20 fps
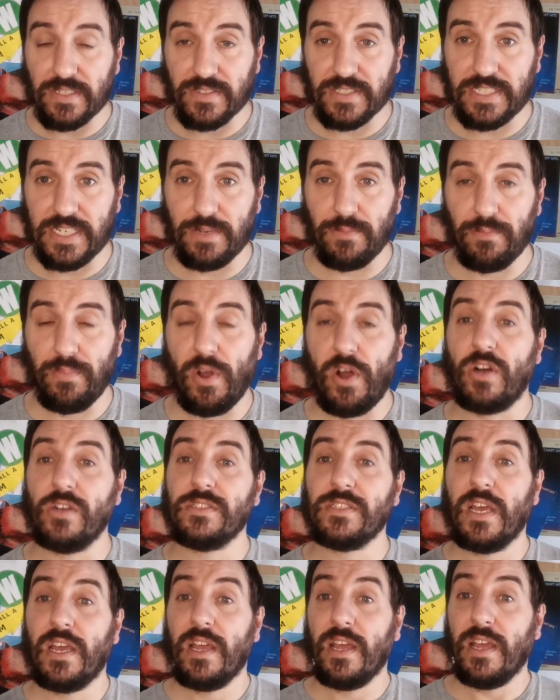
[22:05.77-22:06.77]
for taking
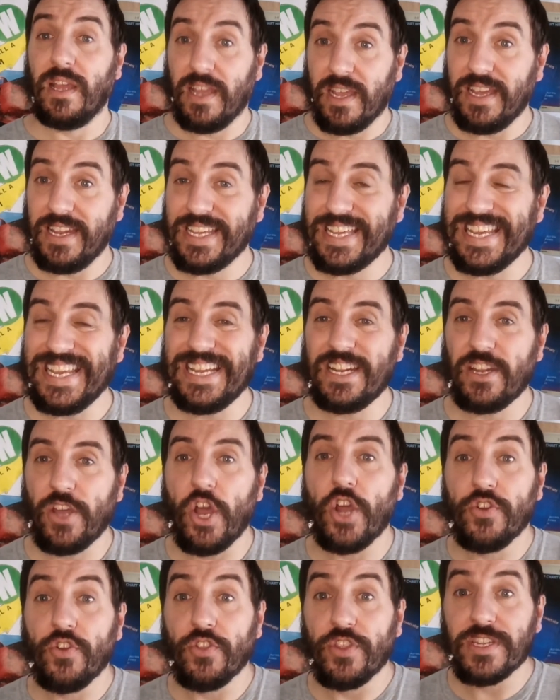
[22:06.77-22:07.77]
part. And again,
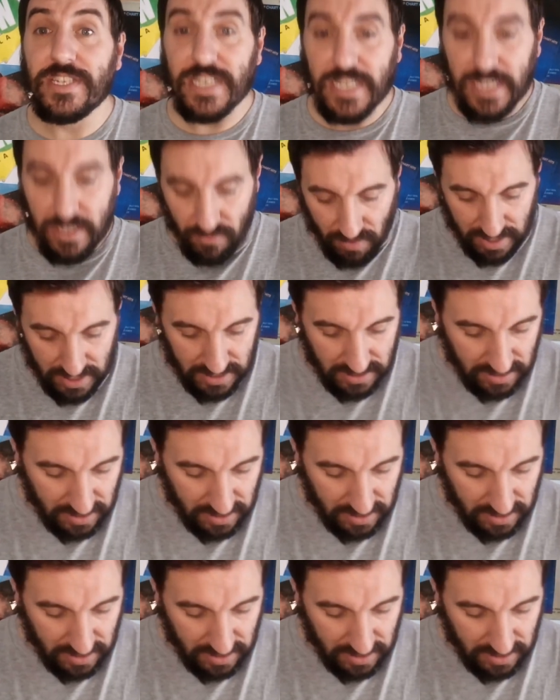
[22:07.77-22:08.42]
another D grade.